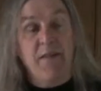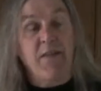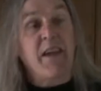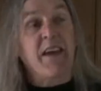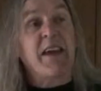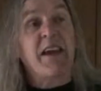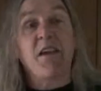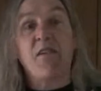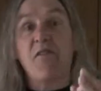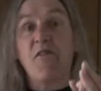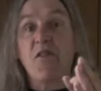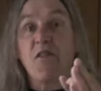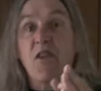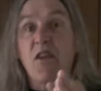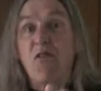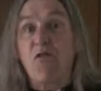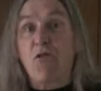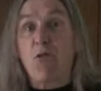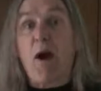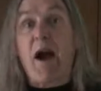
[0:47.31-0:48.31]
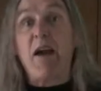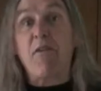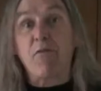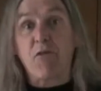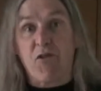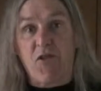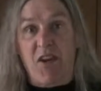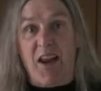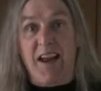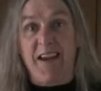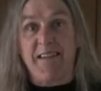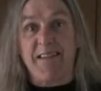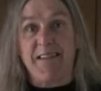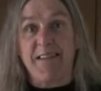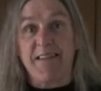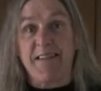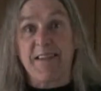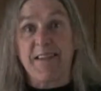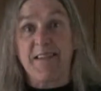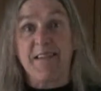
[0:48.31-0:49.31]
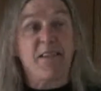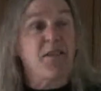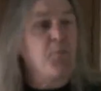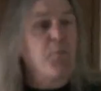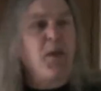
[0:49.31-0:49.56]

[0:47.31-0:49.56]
They give driver's licenses to